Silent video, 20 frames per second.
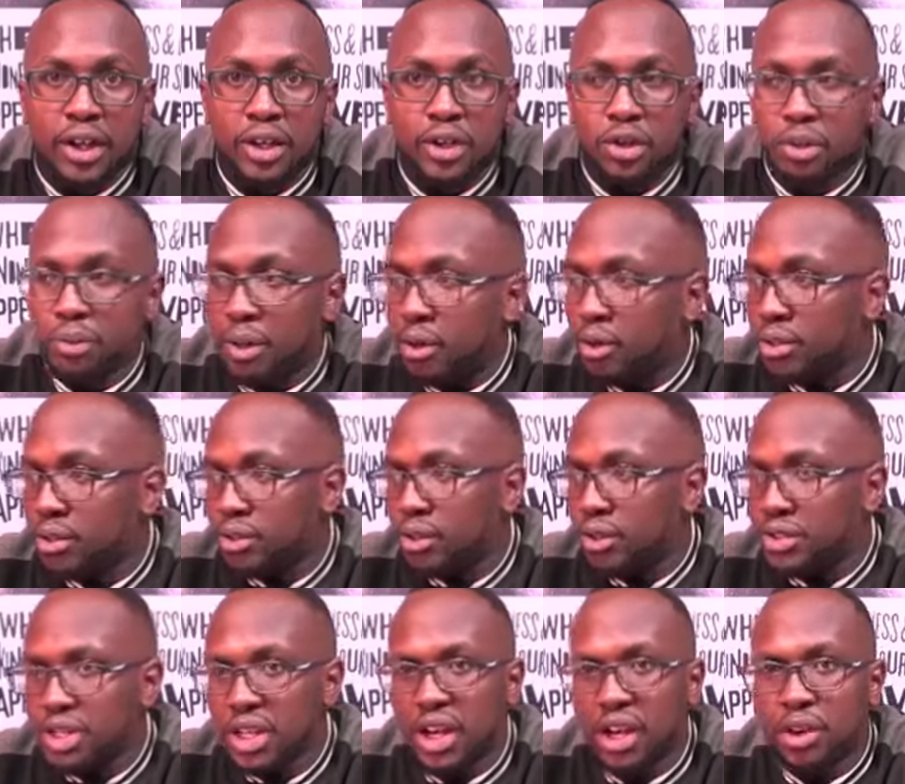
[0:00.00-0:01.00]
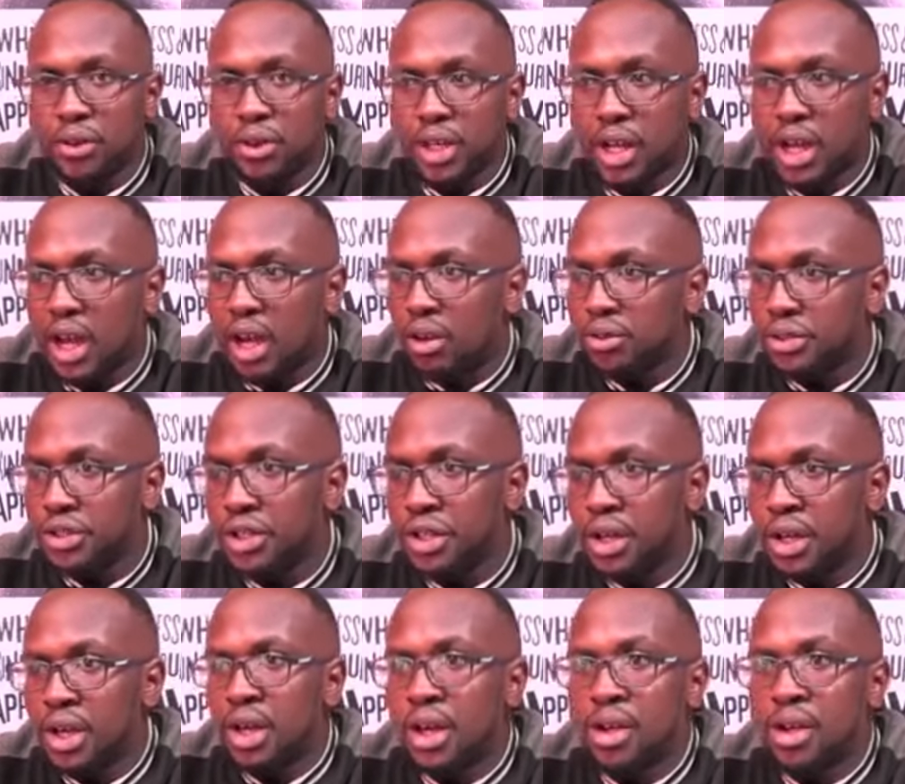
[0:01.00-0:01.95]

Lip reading: an issue because you're sitting on the couch,